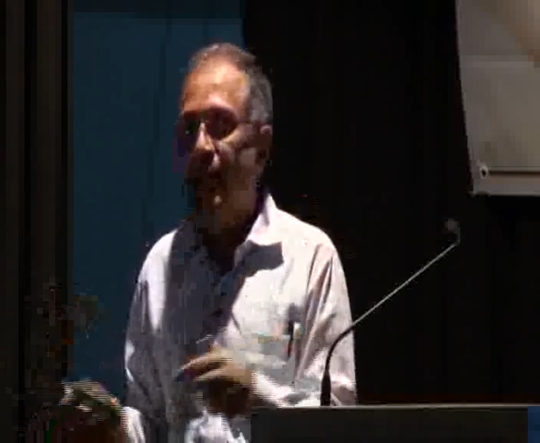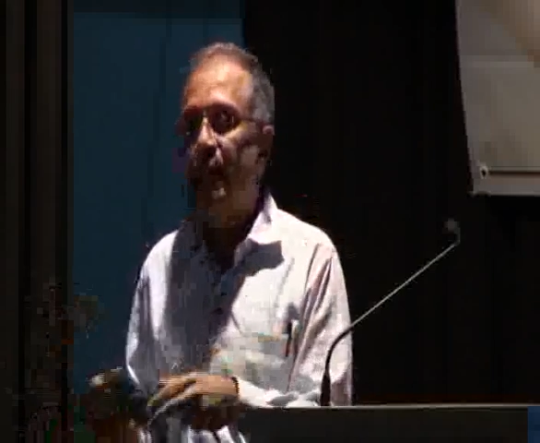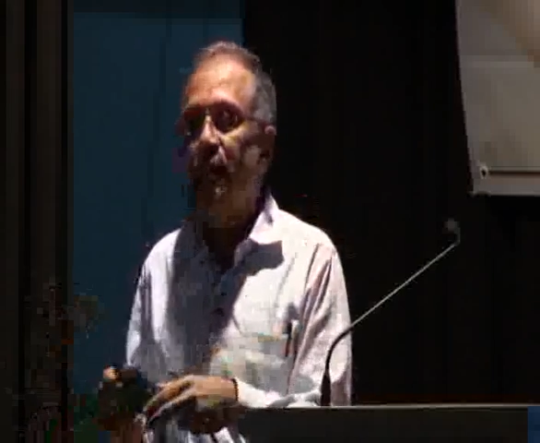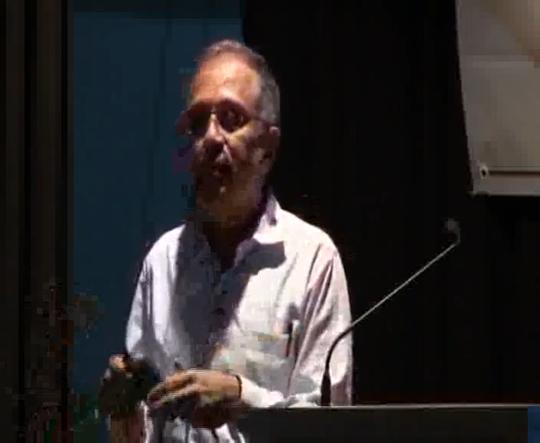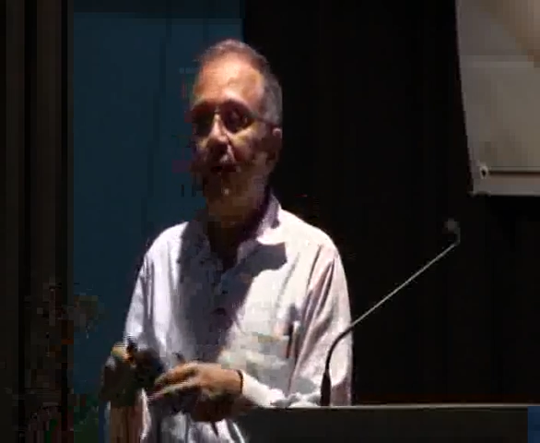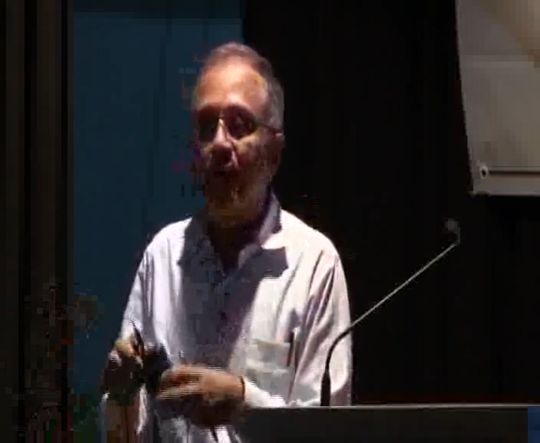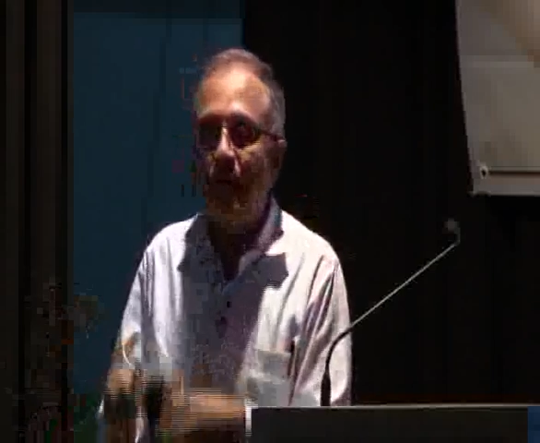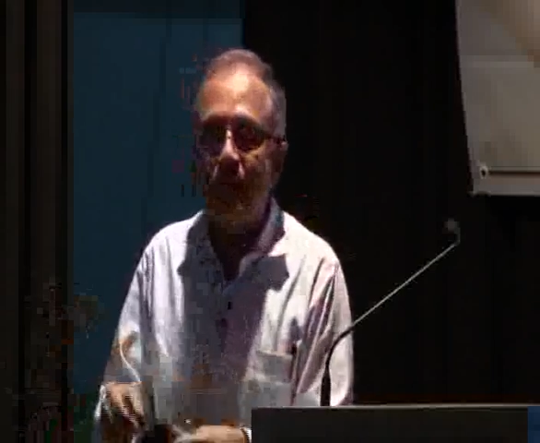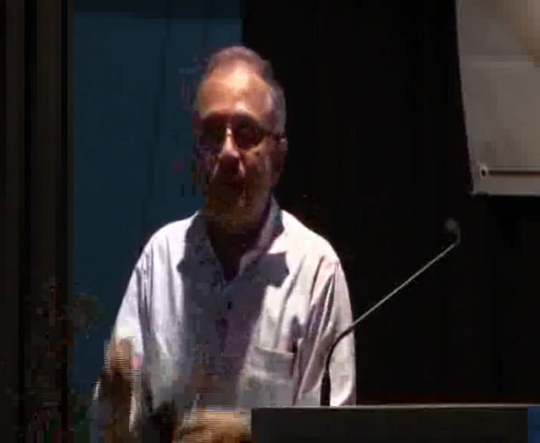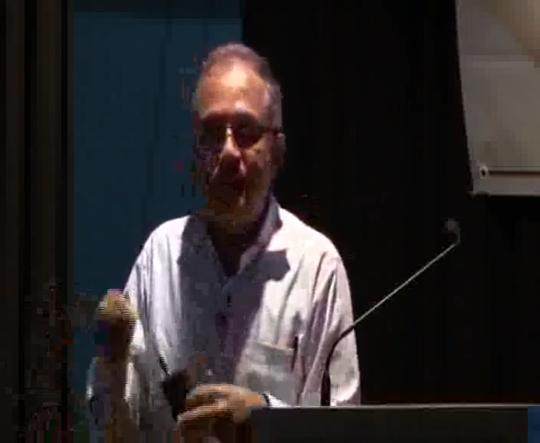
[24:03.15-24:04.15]
And you
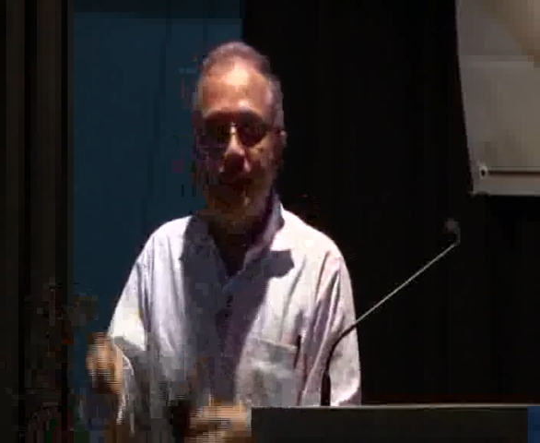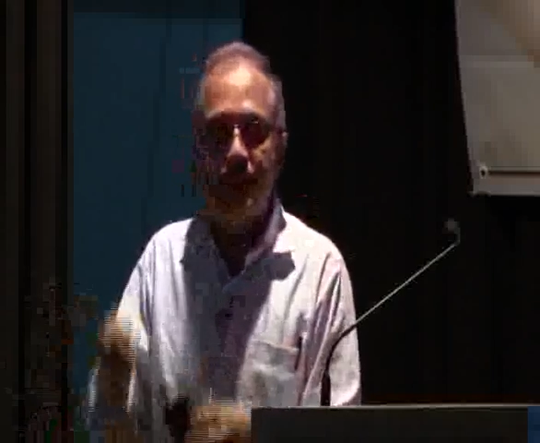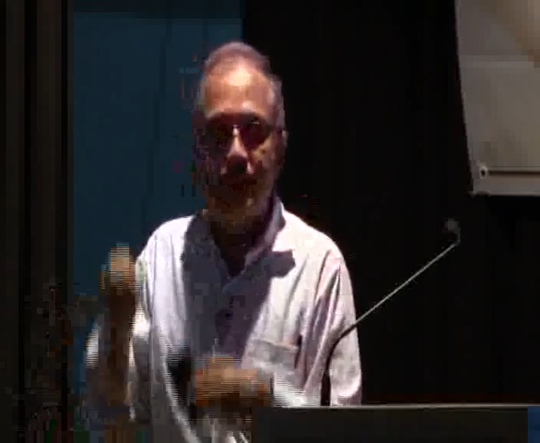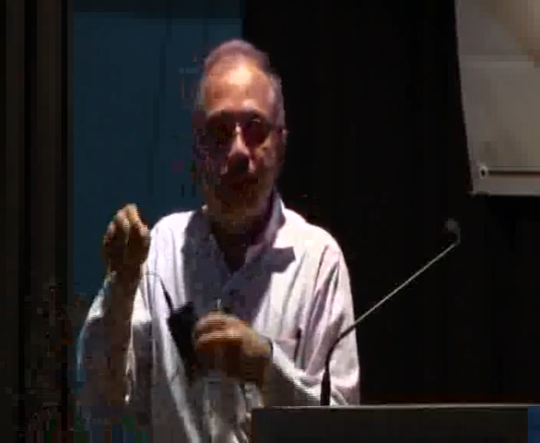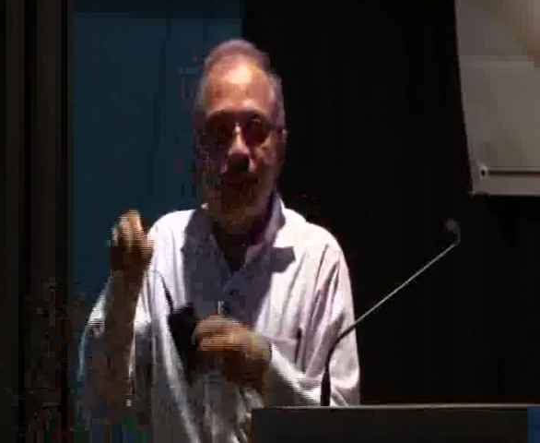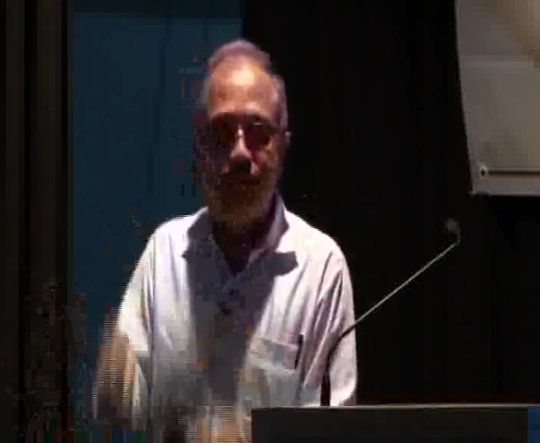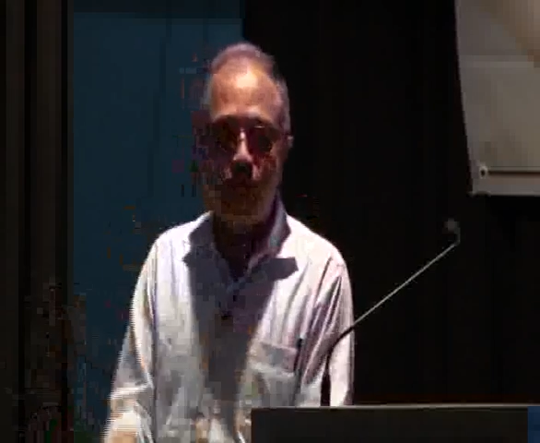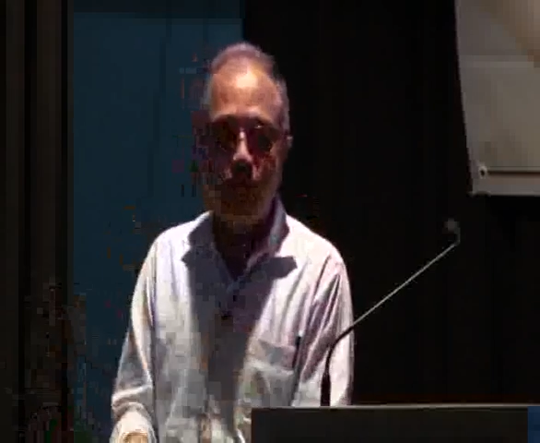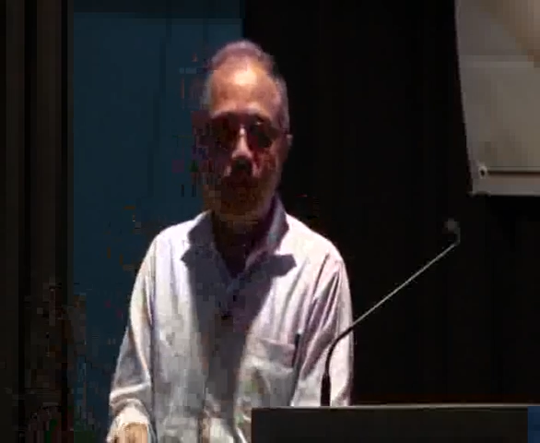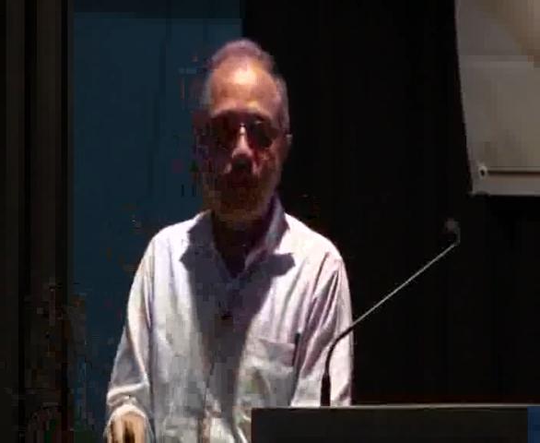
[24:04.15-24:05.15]
can't just
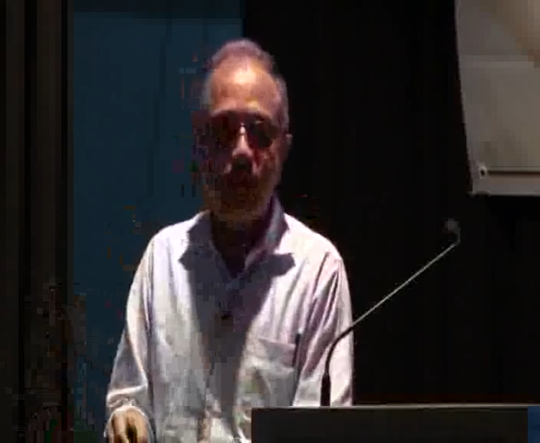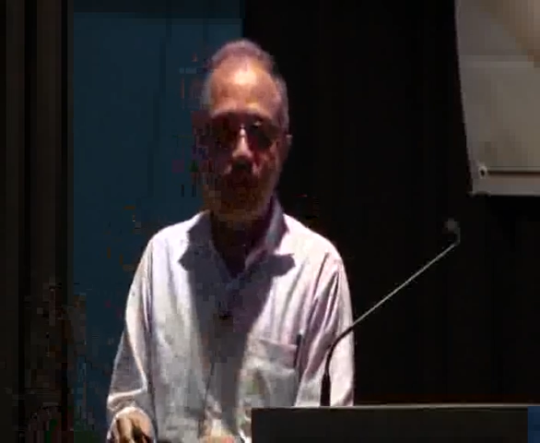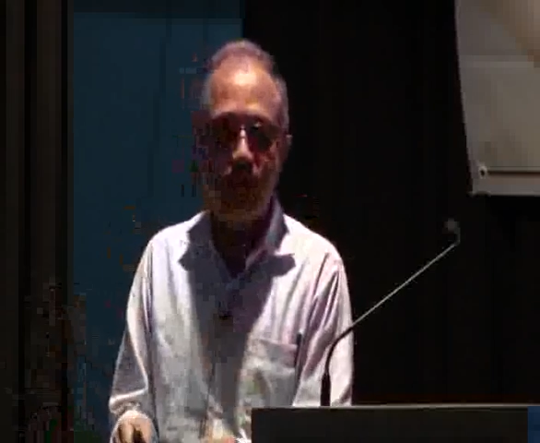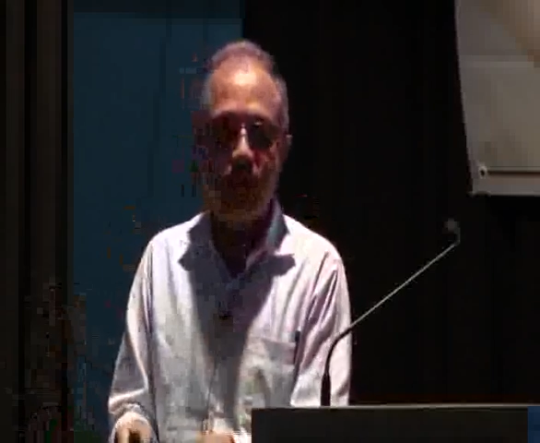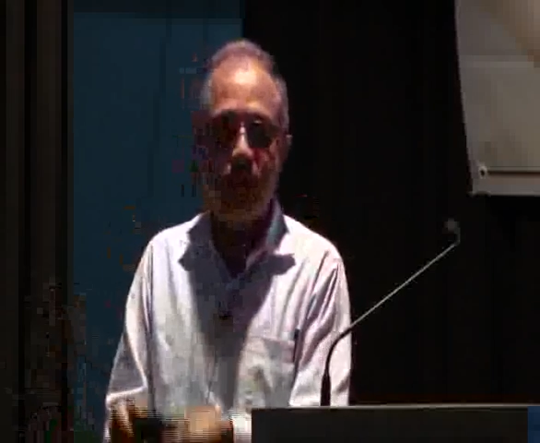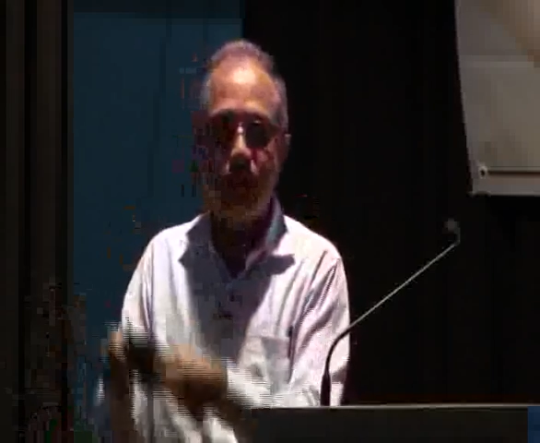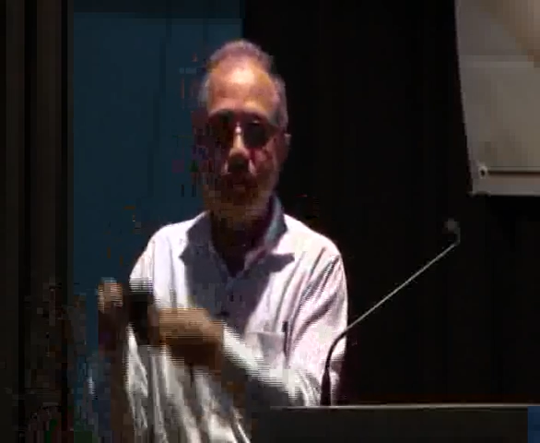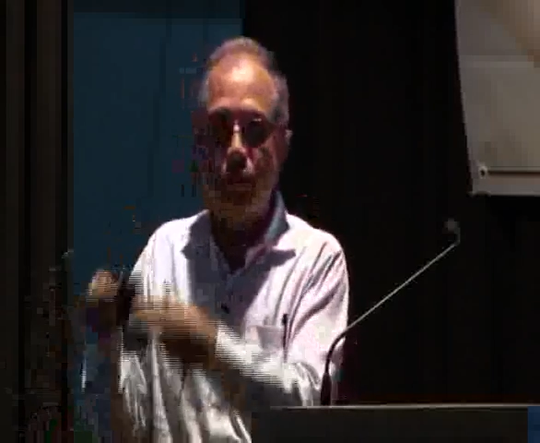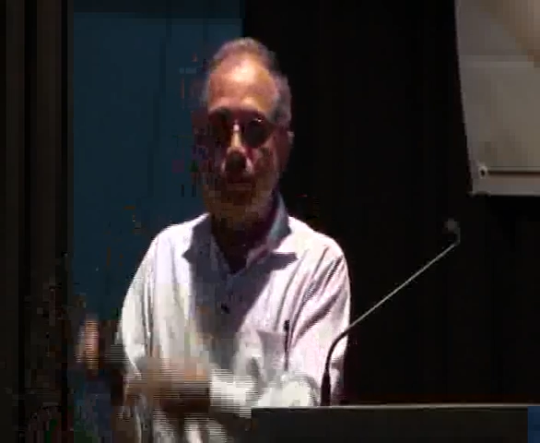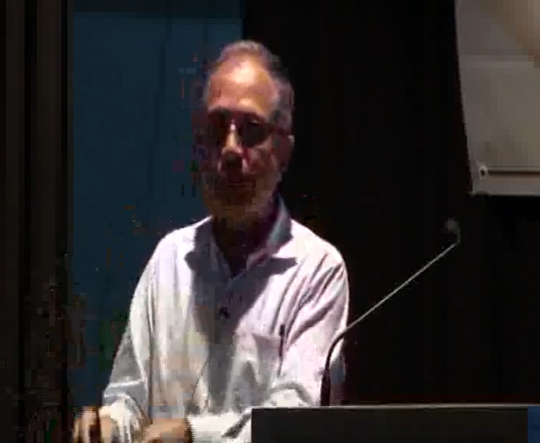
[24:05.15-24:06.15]
force the
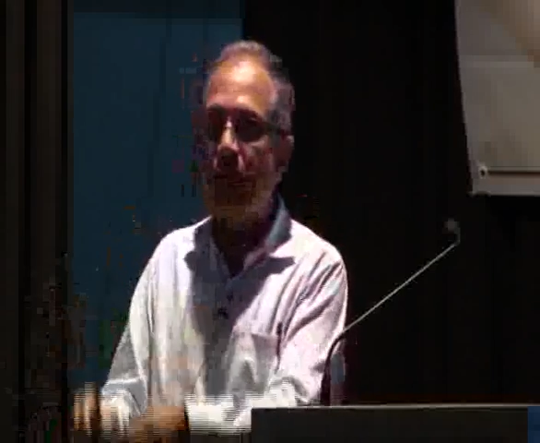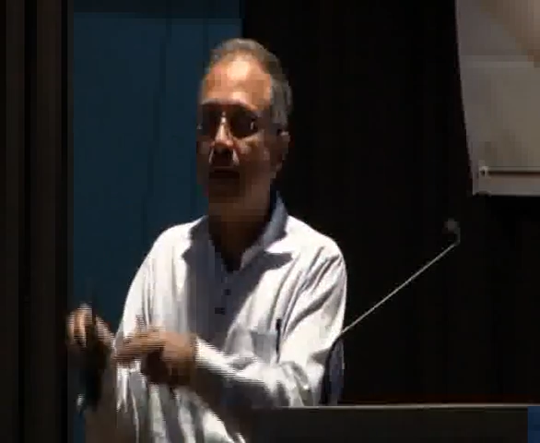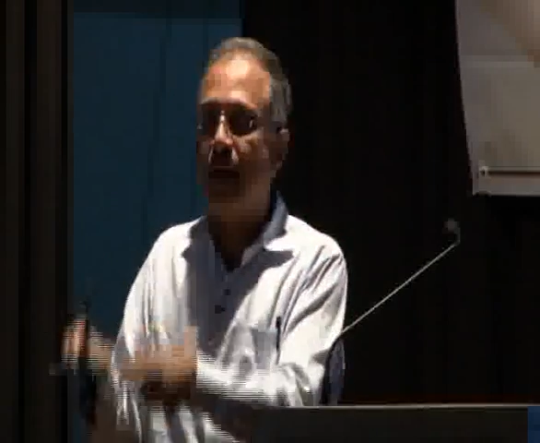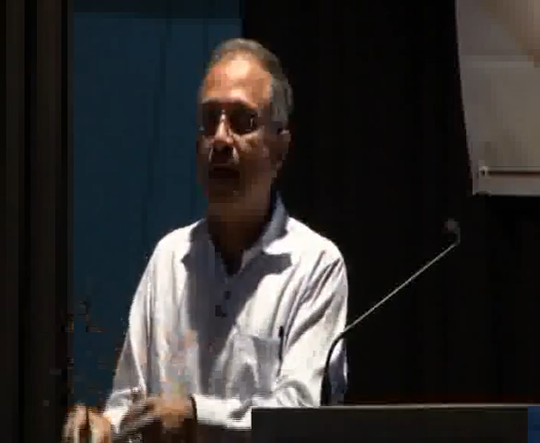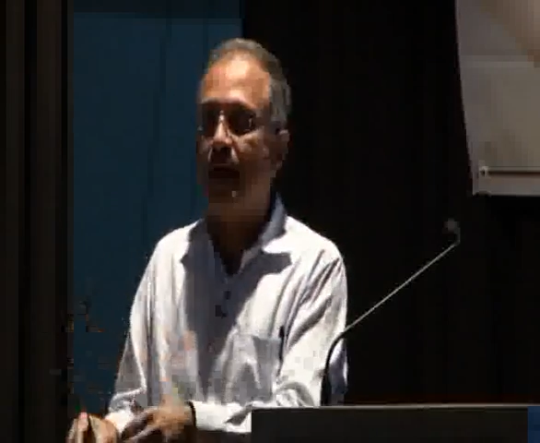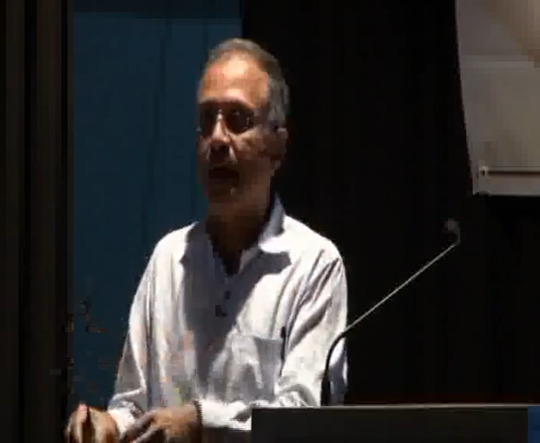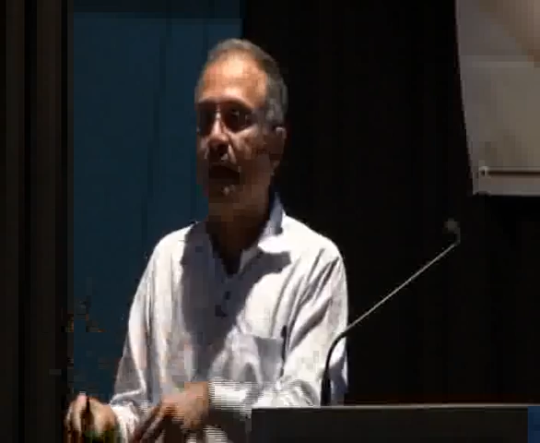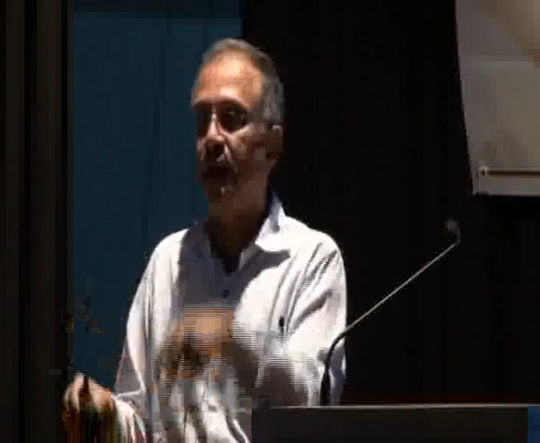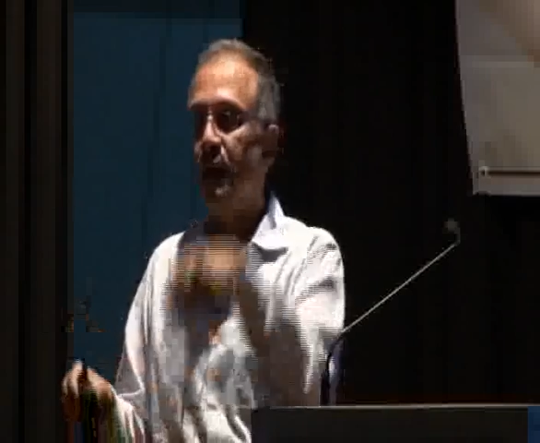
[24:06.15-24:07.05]
system to be linear